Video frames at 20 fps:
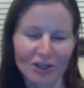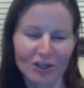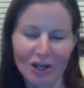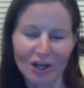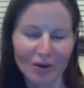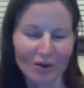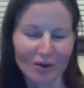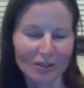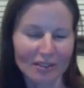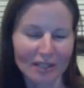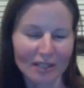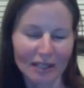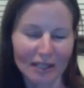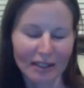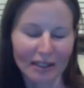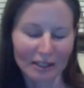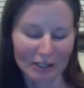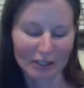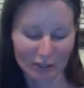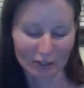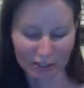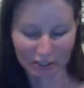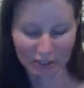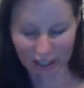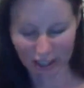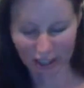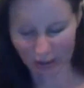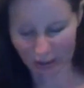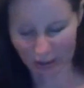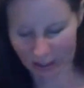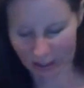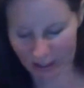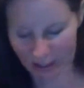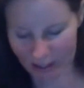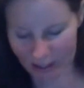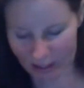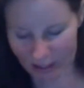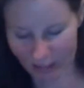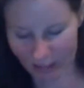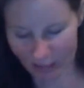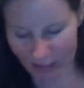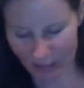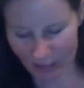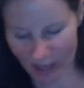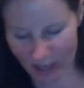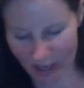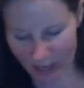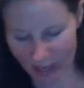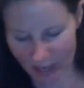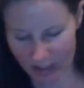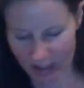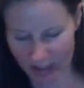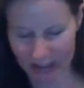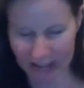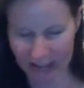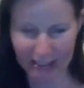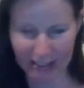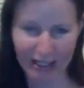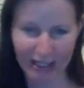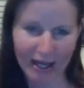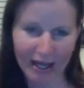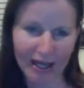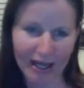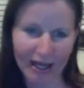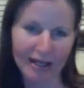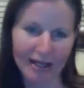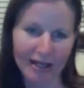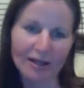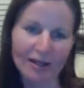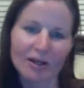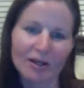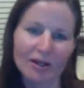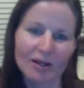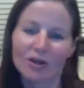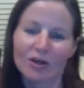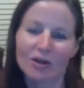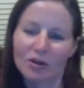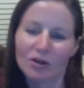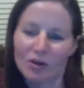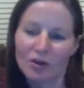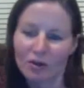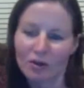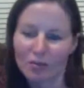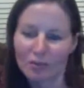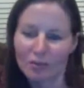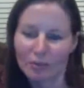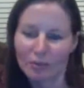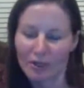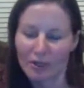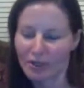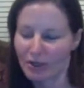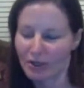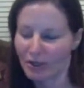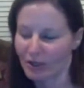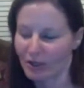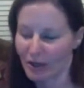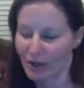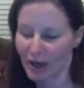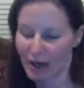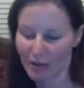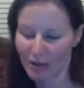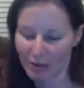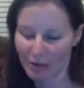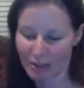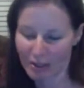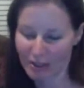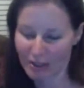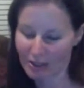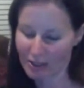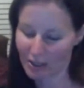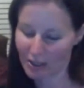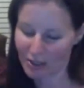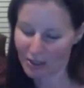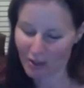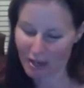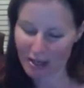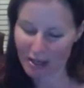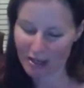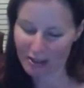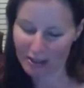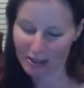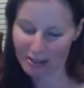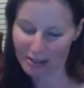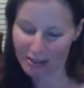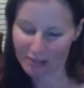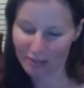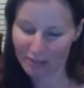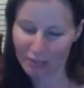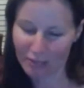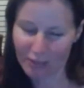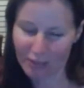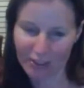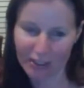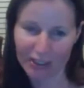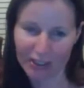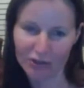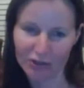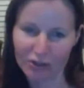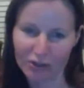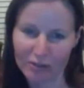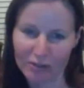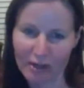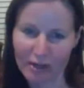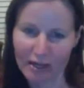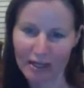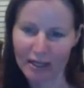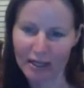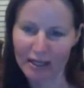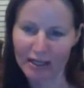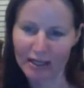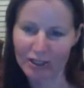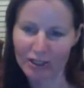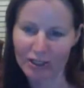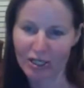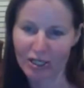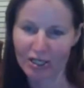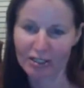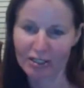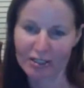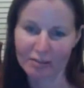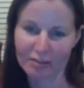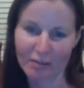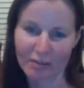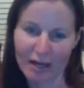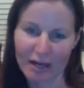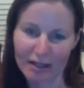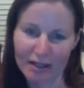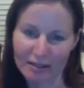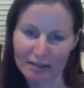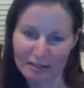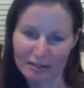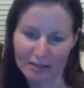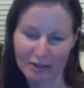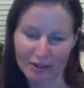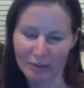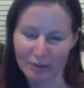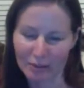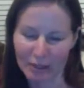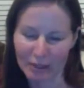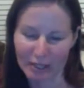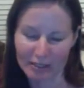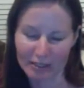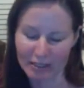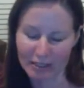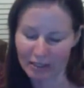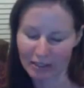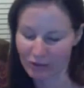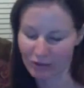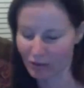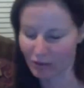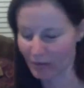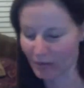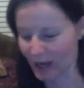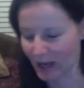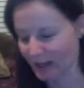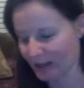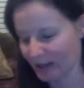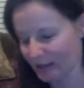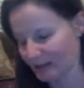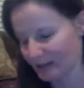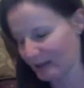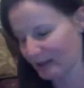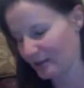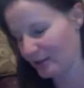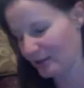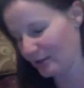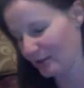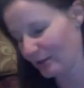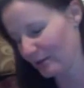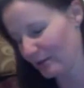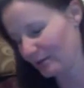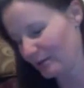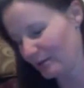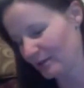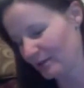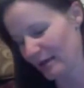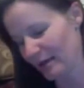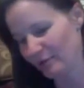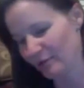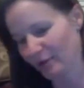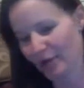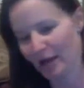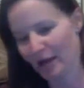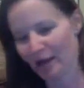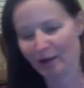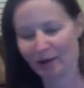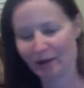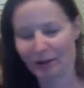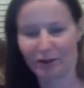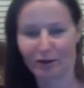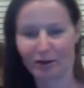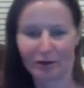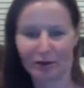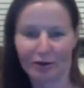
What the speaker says: No, it's not that you're slow. It's just if you have like a TI, you can put could show you how to just put the entry back in and change the minus or the plus sign to a minus, and then you can just have the calculator.